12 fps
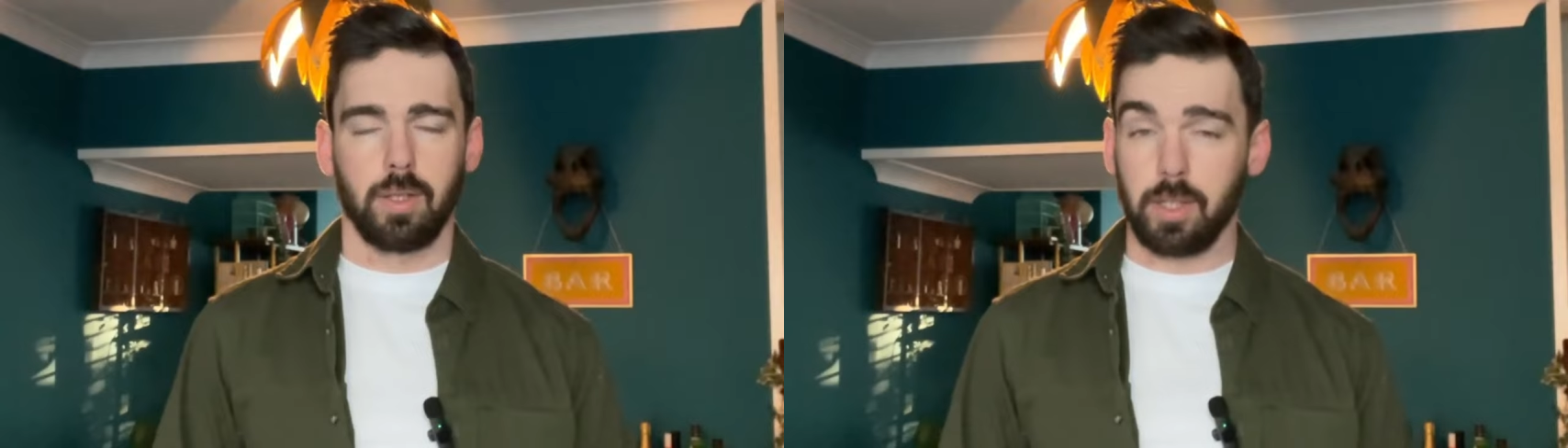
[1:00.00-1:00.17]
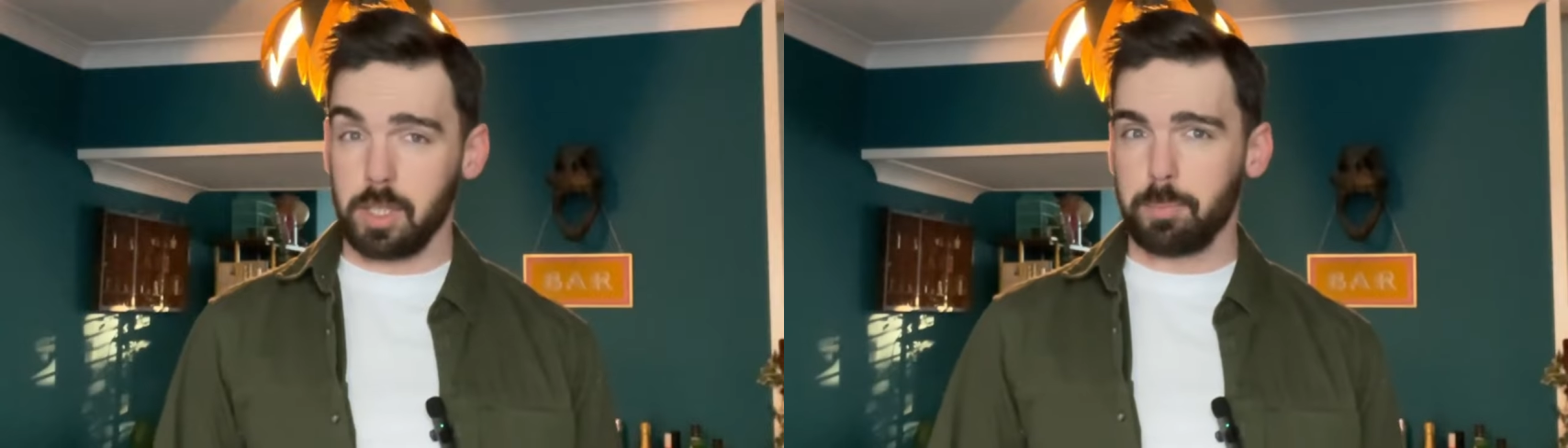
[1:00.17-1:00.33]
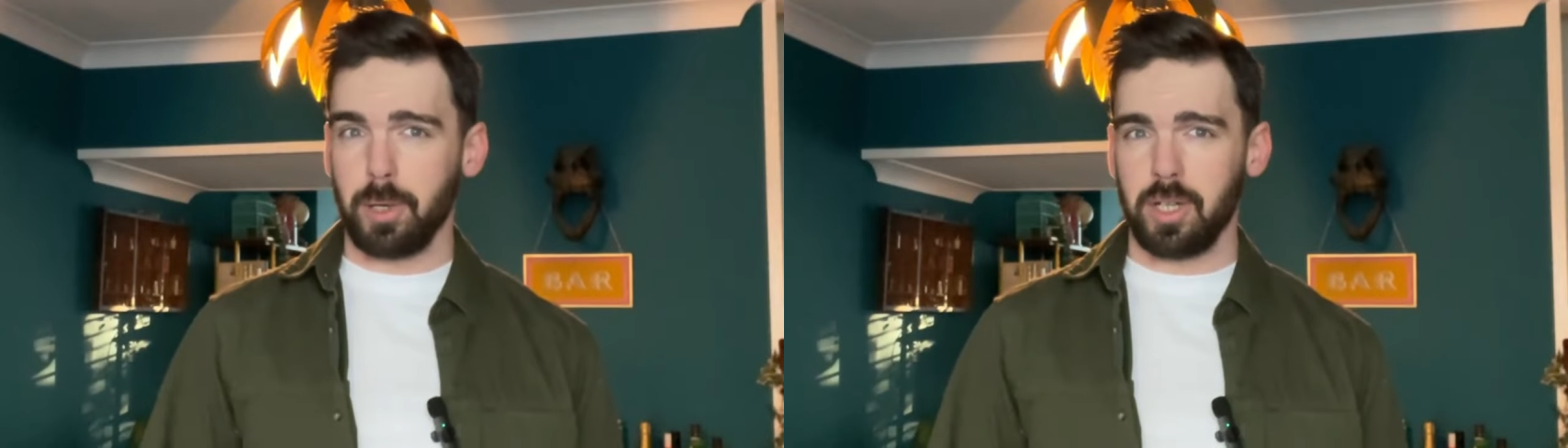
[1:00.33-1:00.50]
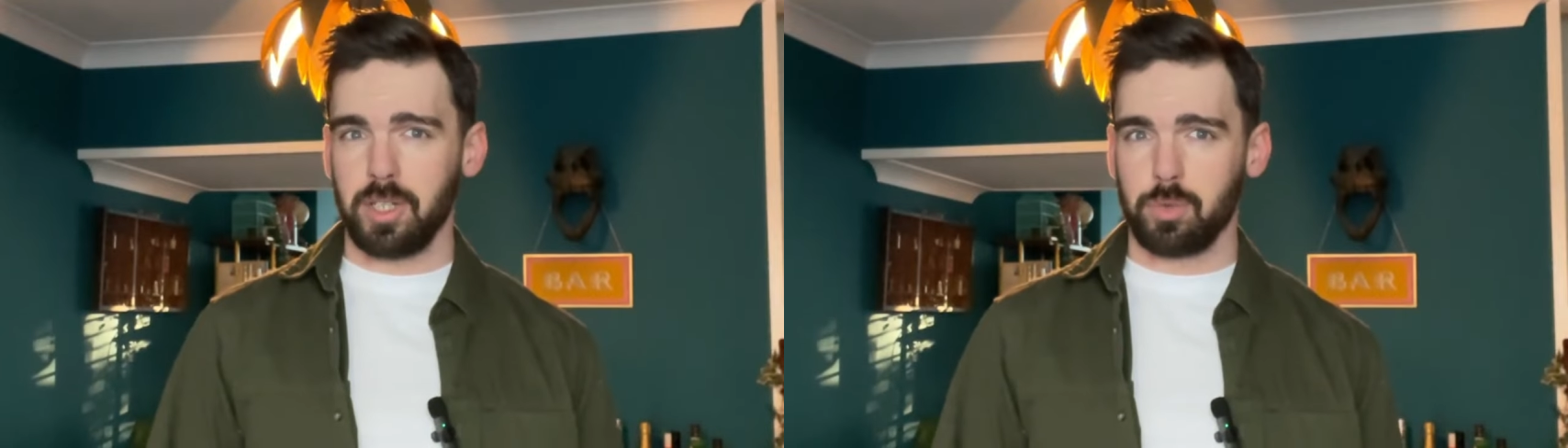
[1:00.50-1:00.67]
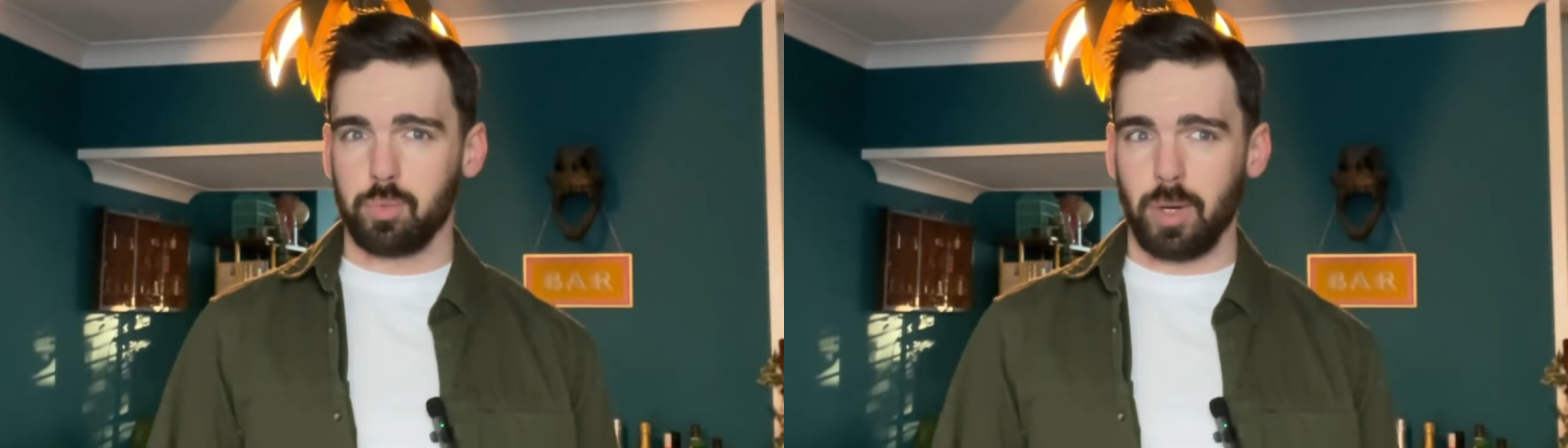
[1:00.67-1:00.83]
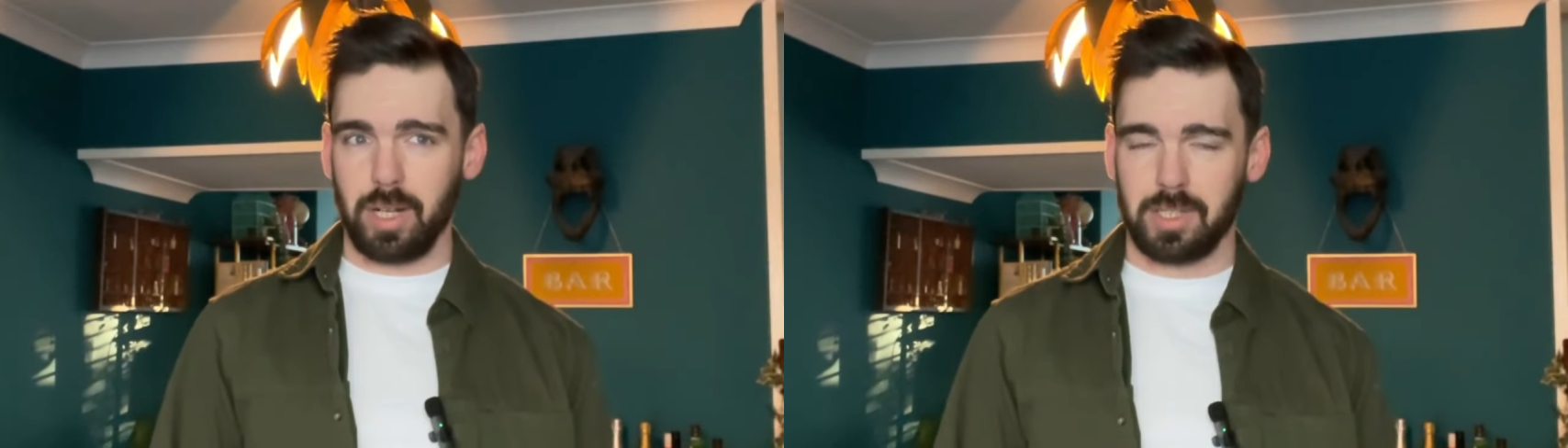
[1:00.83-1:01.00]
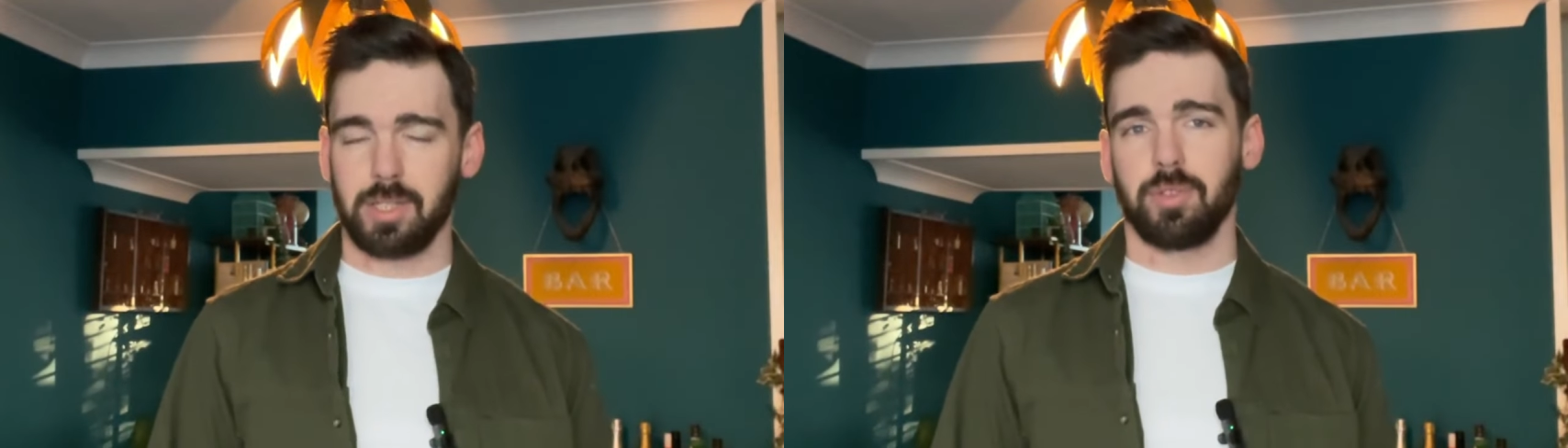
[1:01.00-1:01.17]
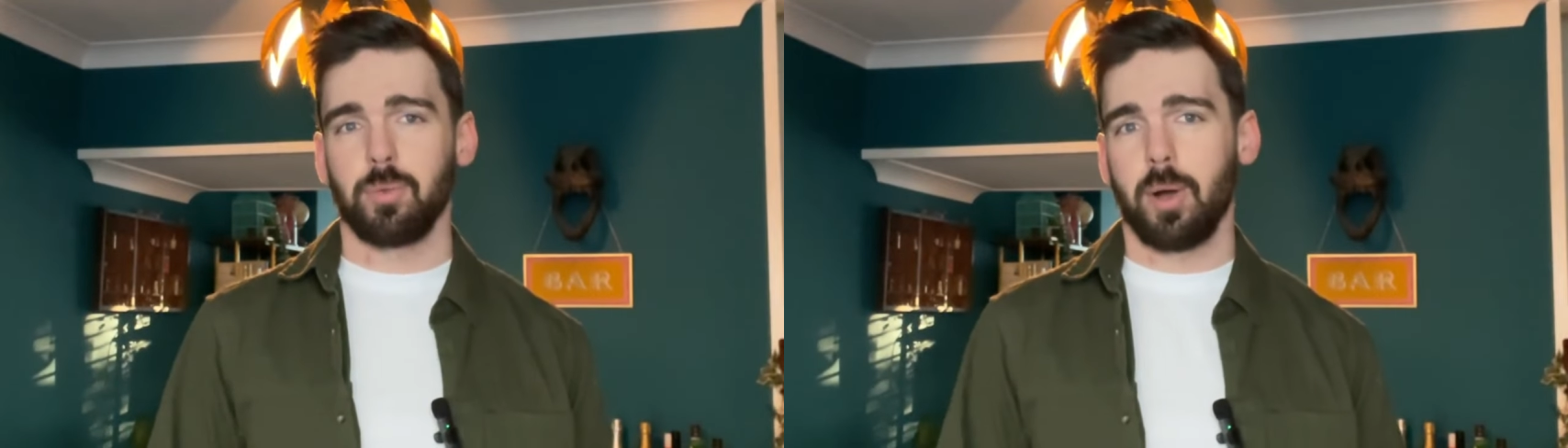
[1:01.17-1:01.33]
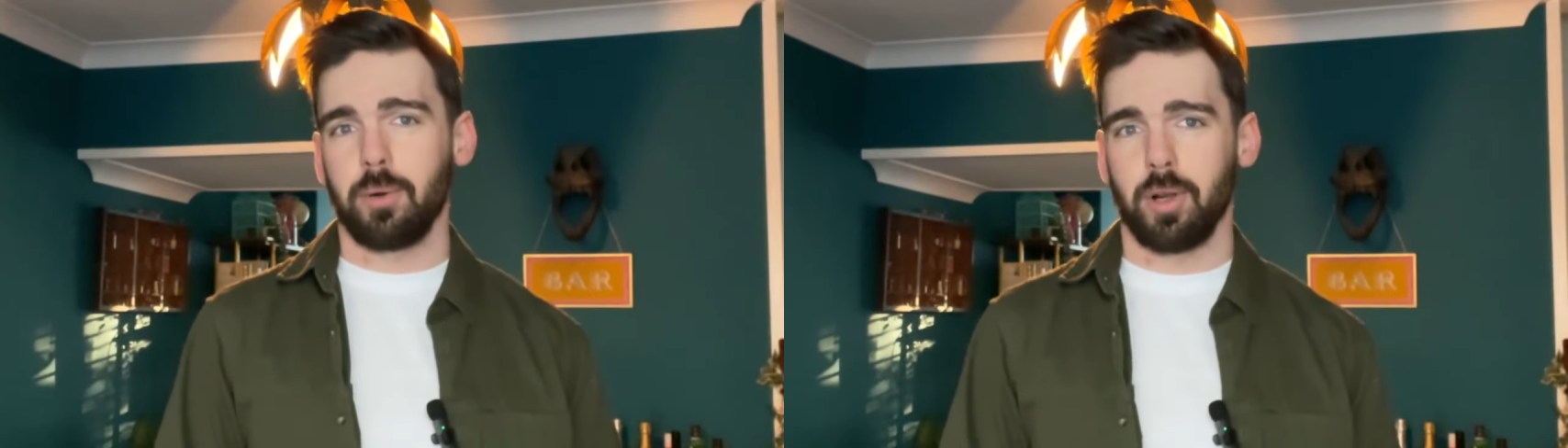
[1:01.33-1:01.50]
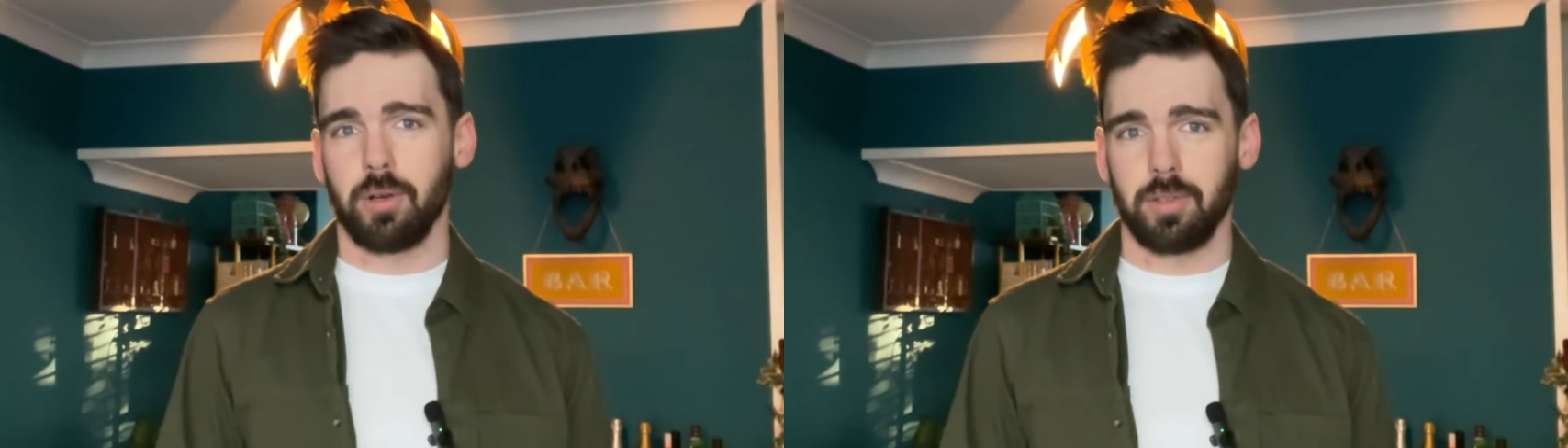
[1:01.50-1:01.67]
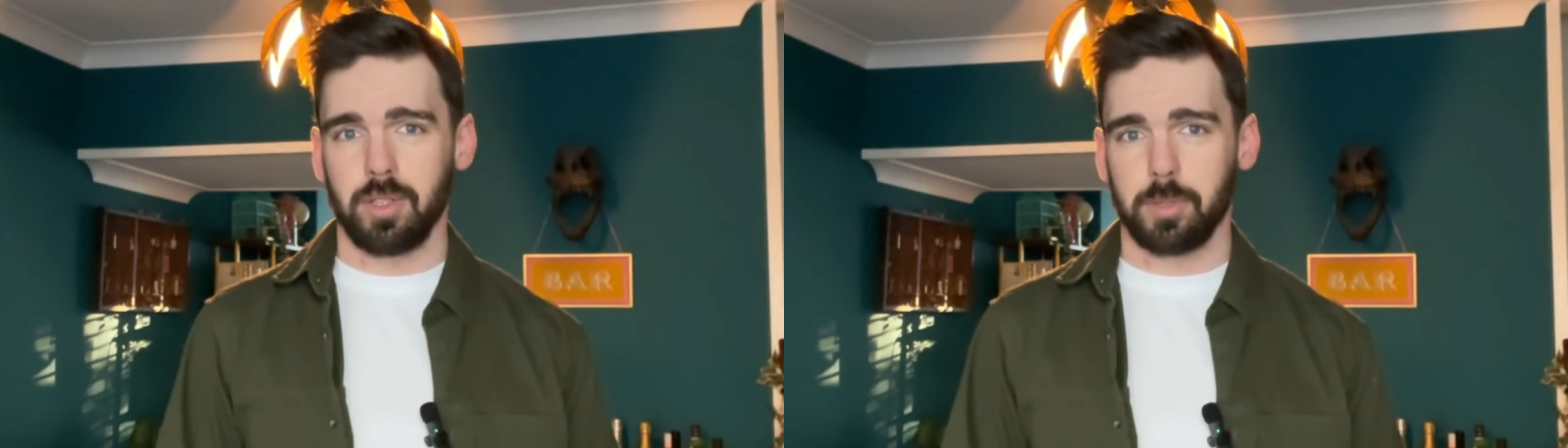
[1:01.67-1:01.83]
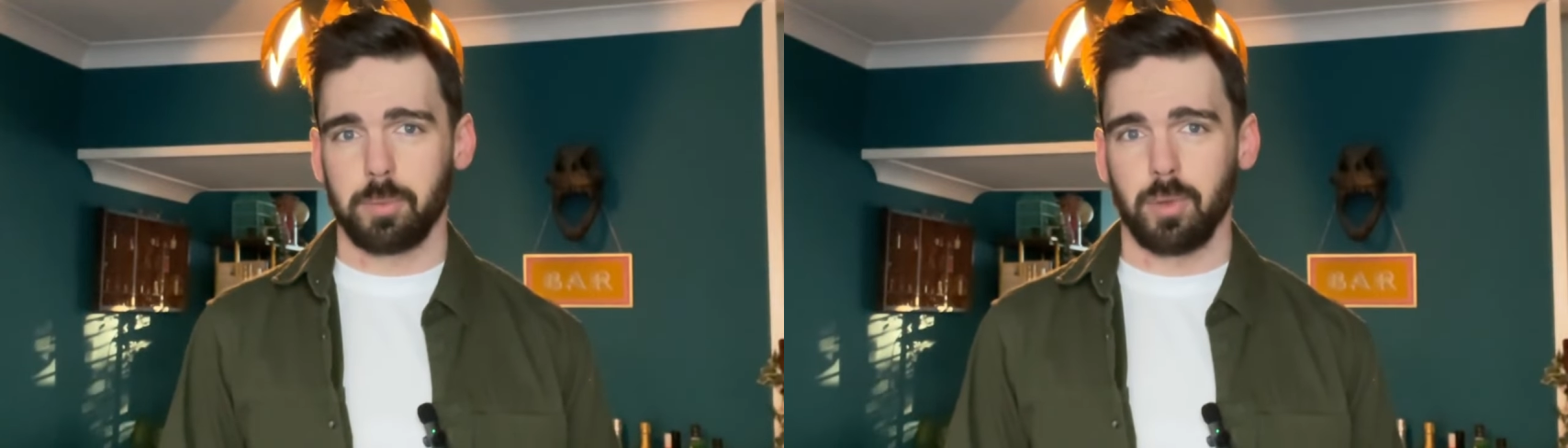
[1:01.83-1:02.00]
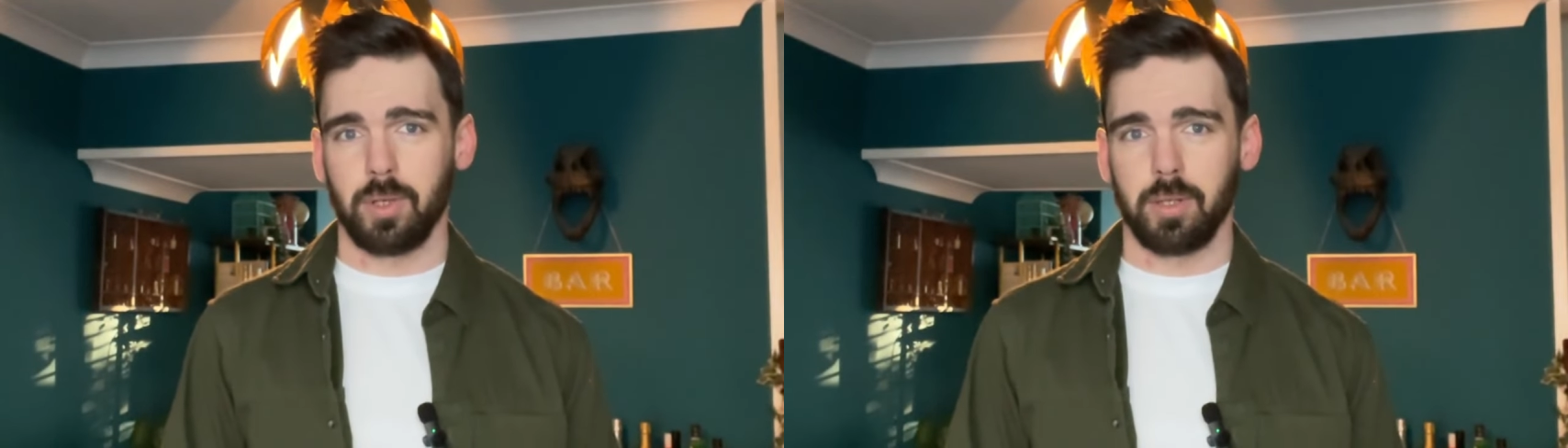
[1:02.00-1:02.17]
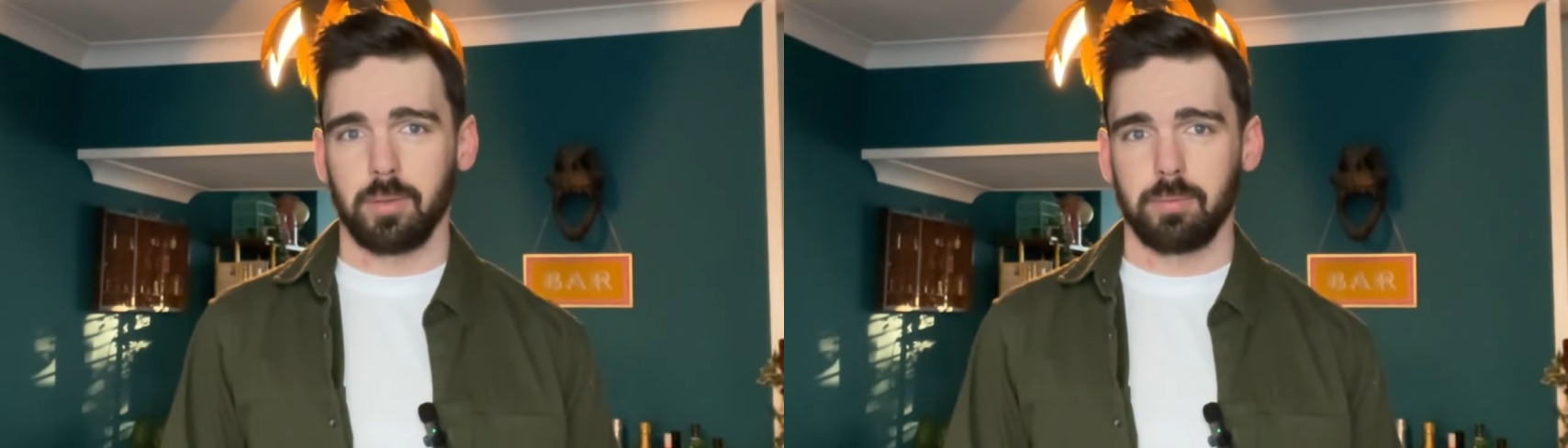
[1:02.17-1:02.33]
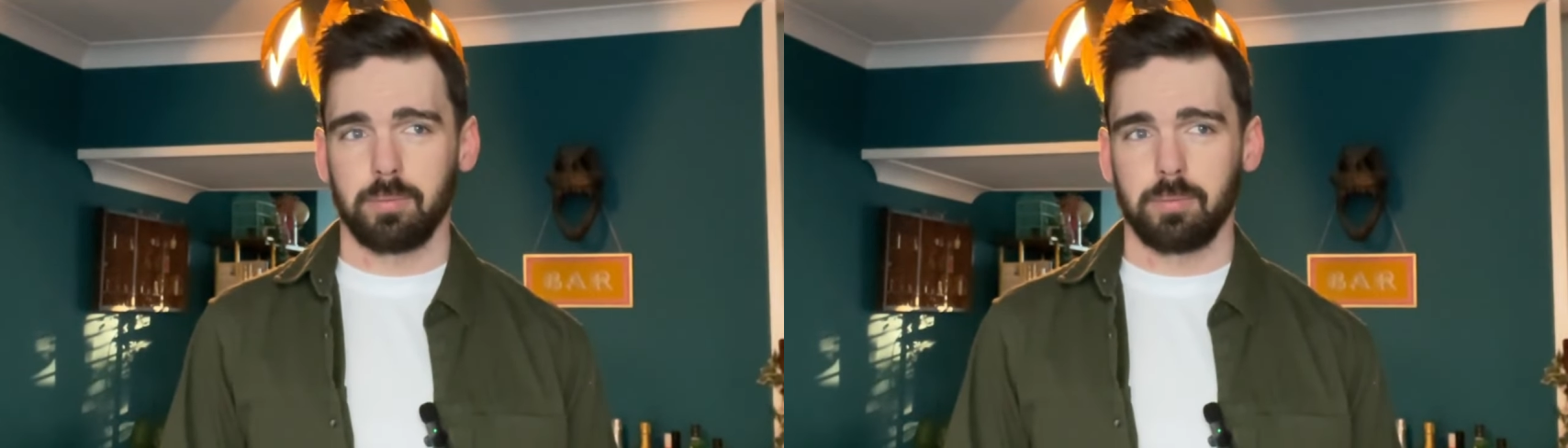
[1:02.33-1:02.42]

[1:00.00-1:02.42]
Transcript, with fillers: Now, this bird is relatively well known at this point,